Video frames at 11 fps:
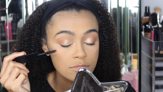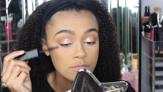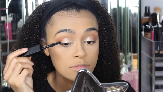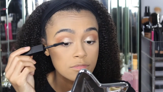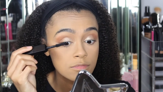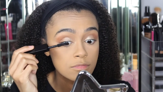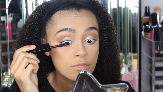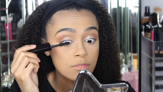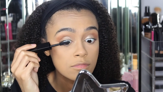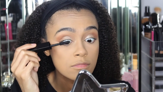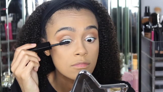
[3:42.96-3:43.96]

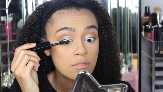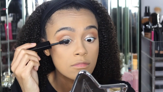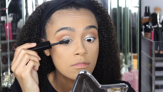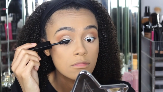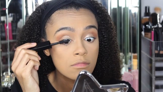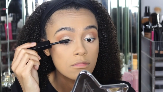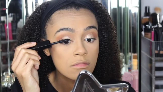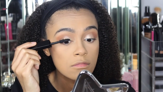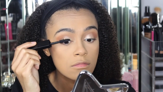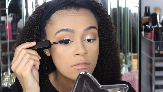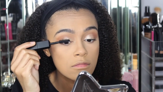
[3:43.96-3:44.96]

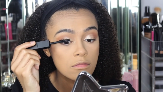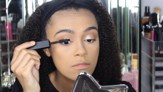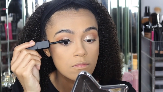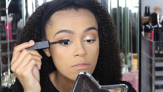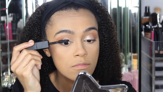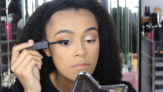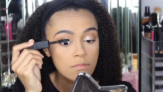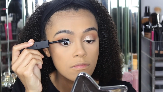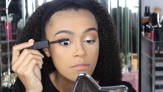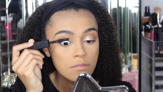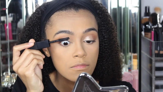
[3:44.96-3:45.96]

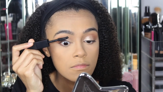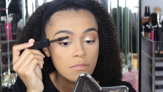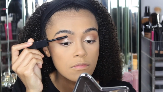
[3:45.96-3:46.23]
[no speech]